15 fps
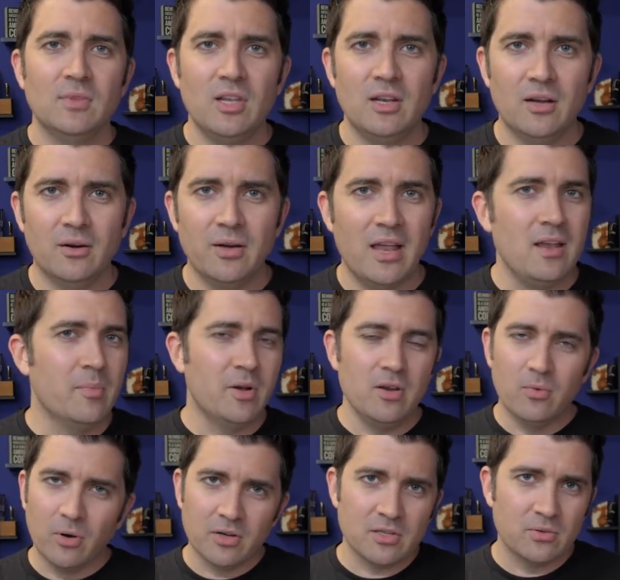You know, anybody
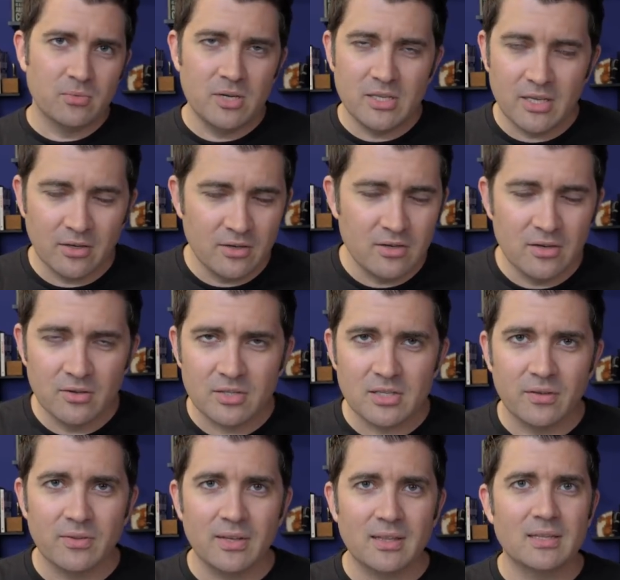who works in retail, you know,
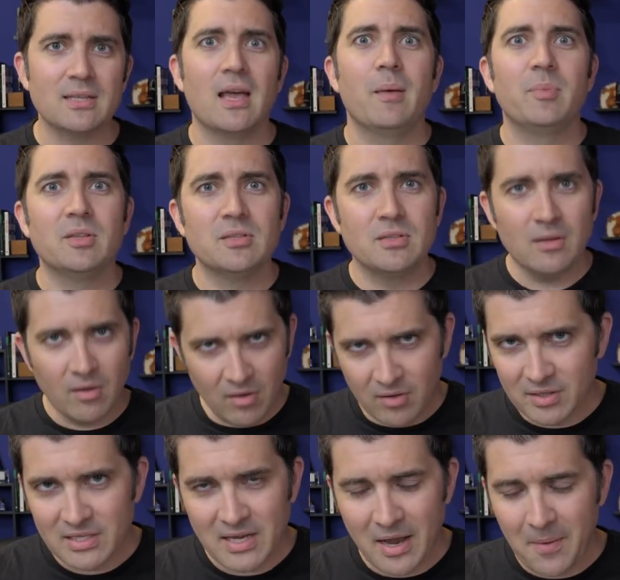stuff like this happens
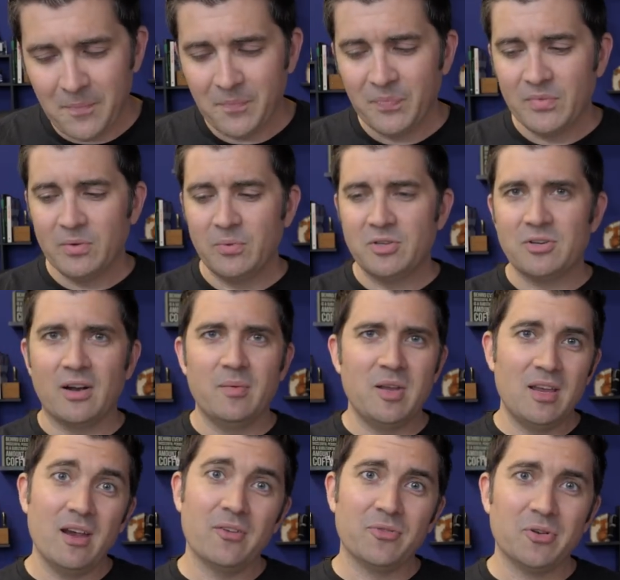all the time. We try to be
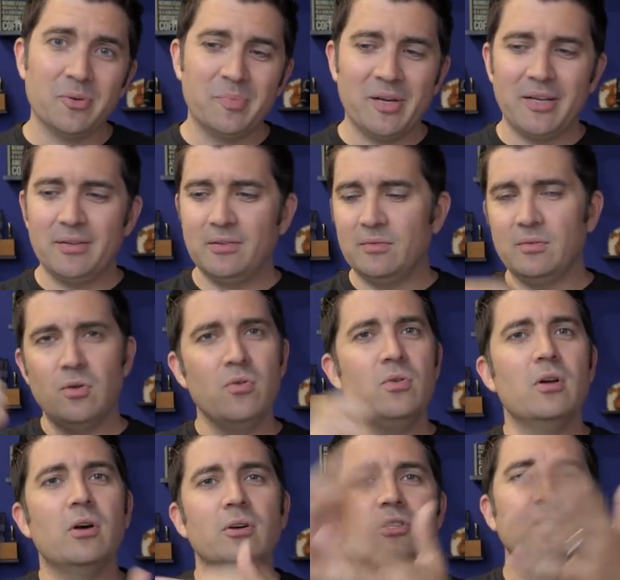careful, but who
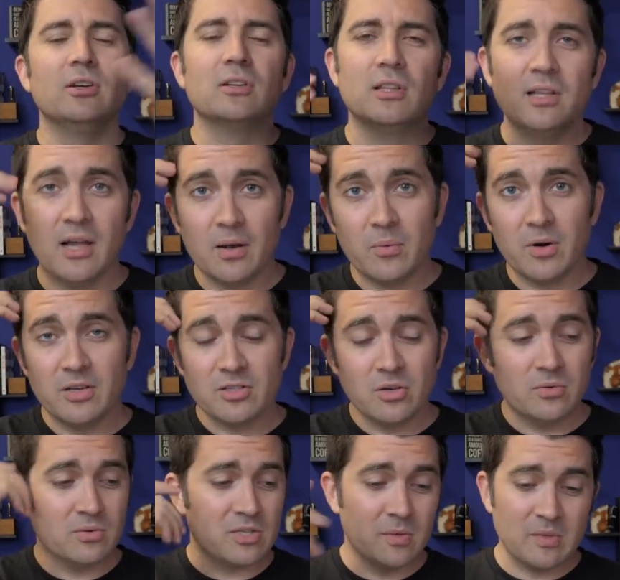knows along the line where,
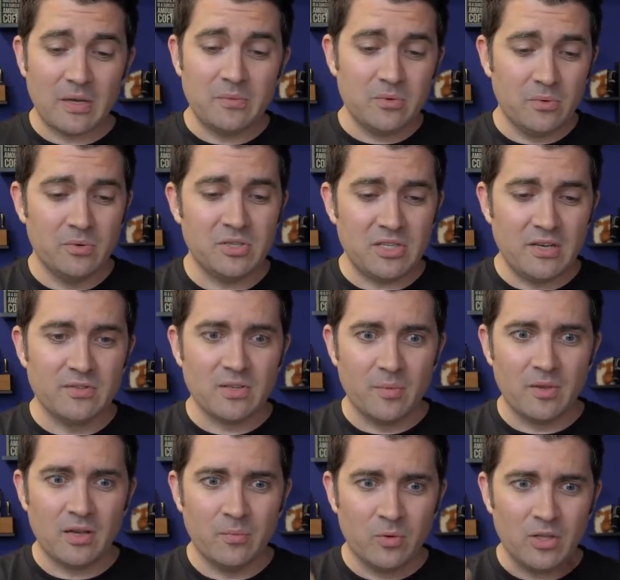so sometimes we receive
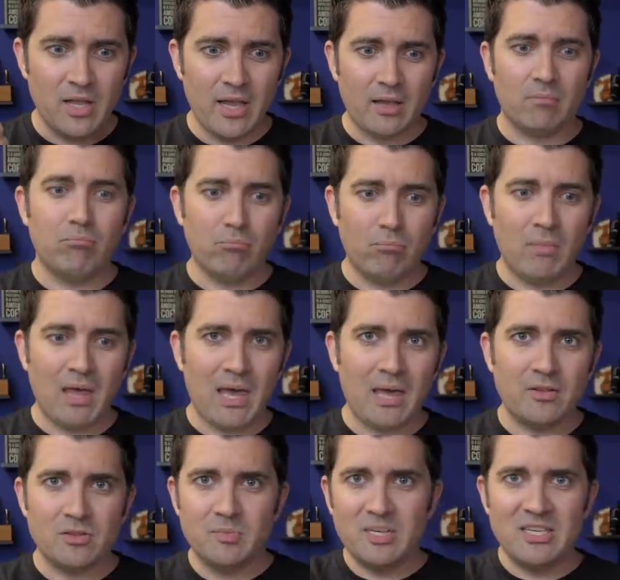something and we're like, ah,
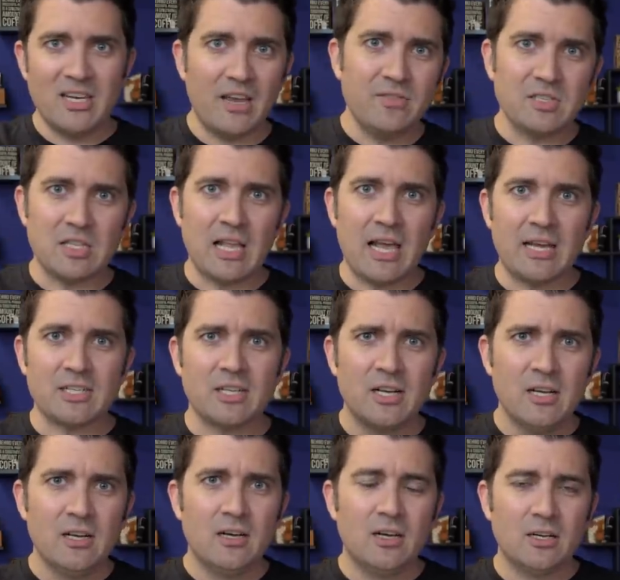there's a big knife slash
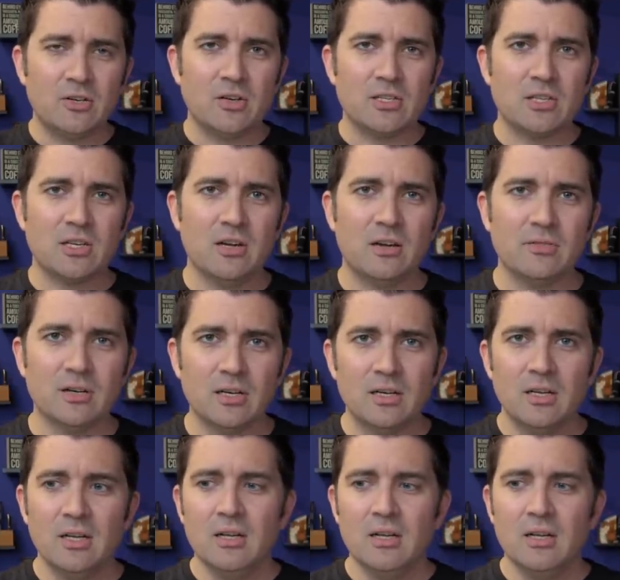across the cover.